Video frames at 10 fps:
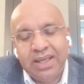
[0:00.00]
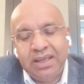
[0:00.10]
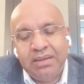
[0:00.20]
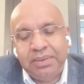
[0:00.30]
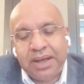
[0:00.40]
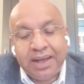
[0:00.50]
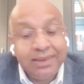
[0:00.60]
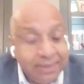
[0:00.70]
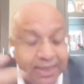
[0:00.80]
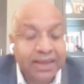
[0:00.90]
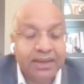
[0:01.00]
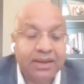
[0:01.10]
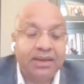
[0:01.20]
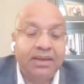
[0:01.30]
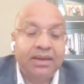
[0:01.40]
But I
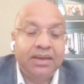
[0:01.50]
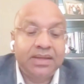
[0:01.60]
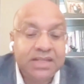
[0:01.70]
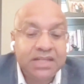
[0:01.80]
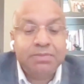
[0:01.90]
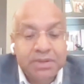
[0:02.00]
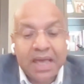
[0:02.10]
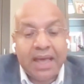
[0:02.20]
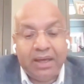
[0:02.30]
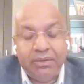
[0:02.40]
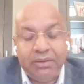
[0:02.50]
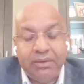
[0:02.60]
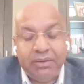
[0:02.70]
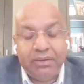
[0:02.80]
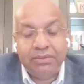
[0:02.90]
think deep down,
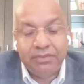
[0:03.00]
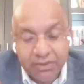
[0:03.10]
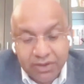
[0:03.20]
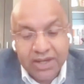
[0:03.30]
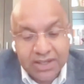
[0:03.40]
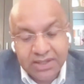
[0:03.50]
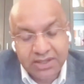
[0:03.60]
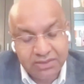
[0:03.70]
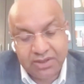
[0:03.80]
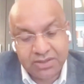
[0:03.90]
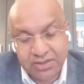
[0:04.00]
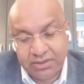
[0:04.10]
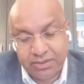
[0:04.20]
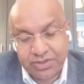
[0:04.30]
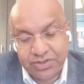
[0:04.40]
we really need to ask the
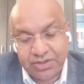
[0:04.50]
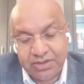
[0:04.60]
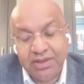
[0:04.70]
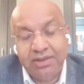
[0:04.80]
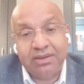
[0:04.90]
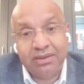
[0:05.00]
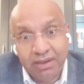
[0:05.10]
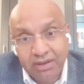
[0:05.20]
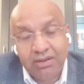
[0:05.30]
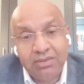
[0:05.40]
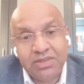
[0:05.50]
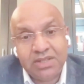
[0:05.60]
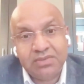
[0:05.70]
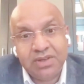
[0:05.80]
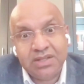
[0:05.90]
question, the curriculums
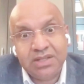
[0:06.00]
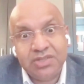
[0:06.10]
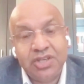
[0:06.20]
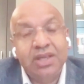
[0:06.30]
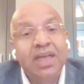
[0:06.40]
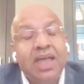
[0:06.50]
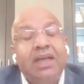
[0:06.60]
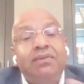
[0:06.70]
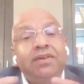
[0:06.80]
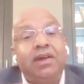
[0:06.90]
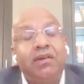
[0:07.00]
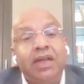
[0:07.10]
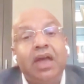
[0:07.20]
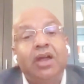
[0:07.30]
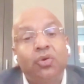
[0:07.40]
as we are teaching and figuring
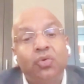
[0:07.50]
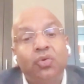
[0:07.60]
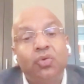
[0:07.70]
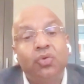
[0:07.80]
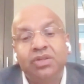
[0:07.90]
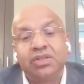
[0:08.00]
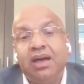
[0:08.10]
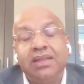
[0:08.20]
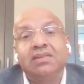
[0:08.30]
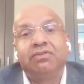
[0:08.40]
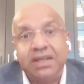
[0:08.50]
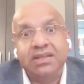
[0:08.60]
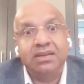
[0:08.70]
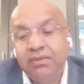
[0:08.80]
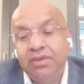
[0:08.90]
out who we are as
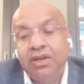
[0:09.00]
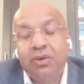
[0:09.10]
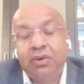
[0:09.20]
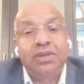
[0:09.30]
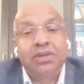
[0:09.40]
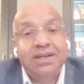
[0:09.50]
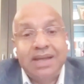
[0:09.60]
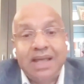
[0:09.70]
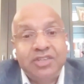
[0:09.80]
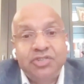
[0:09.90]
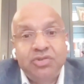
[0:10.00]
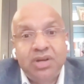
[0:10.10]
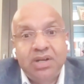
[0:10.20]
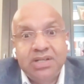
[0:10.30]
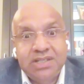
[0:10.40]
humans, I think is vitally important.
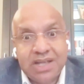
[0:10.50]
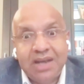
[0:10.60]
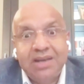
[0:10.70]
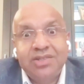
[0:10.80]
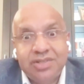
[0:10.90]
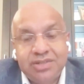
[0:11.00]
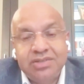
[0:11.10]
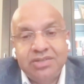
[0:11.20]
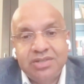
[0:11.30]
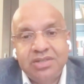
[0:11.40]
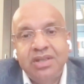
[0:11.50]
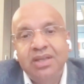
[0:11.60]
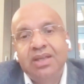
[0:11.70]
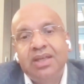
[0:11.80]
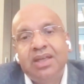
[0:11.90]
And we call that natural
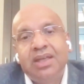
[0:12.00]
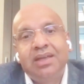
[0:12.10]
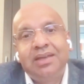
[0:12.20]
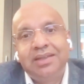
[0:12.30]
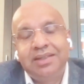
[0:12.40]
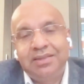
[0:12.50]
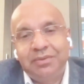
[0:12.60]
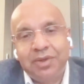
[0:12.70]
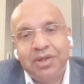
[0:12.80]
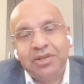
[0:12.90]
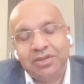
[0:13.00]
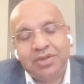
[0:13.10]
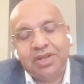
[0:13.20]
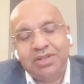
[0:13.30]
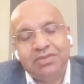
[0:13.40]
intelligence. In the world
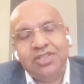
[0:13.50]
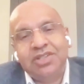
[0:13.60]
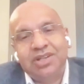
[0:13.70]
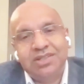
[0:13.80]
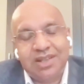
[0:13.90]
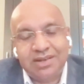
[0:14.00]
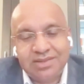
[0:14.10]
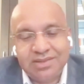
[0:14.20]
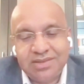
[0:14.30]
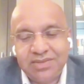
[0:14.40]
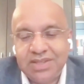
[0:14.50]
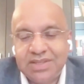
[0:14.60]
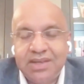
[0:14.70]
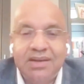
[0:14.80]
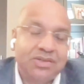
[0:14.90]
of artificial intelligence, we
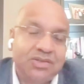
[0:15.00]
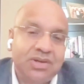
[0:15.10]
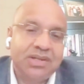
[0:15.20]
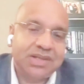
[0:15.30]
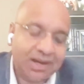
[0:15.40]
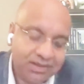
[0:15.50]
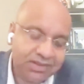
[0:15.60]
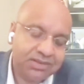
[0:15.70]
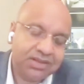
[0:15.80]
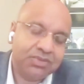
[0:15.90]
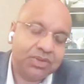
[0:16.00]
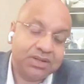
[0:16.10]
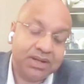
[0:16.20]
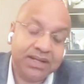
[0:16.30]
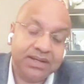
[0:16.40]
say natural intelligence is what
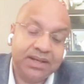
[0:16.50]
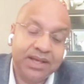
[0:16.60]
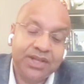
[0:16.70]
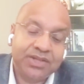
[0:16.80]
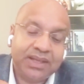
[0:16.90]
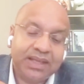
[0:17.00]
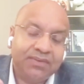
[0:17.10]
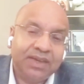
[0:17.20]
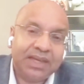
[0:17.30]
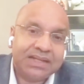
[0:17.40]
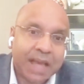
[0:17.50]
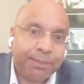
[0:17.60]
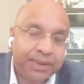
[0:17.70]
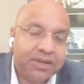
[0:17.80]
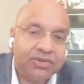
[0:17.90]
needed. So I think if we can
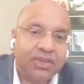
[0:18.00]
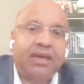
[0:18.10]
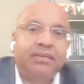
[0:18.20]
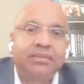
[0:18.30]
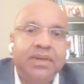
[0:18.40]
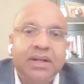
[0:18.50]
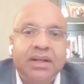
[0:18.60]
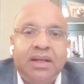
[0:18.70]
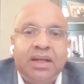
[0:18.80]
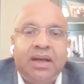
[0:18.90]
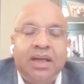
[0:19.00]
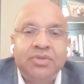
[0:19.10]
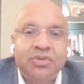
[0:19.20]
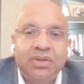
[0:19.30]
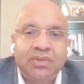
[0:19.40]
tap into that, I'm sure the
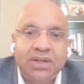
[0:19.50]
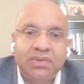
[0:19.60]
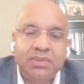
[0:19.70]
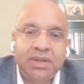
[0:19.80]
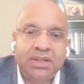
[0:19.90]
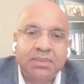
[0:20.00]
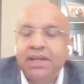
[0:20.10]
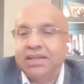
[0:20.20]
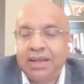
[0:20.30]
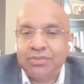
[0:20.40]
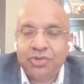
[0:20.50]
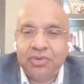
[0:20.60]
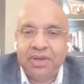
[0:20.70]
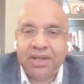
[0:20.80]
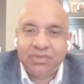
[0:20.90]
world will be a better place, and I'm sure
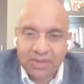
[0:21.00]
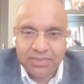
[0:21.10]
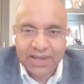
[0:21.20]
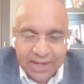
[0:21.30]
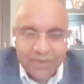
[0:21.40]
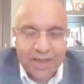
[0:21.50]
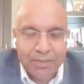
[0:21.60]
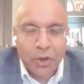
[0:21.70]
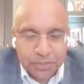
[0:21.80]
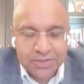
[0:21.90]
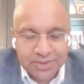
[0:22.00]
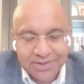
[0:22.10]
it will be. Anyway, I'm an optimist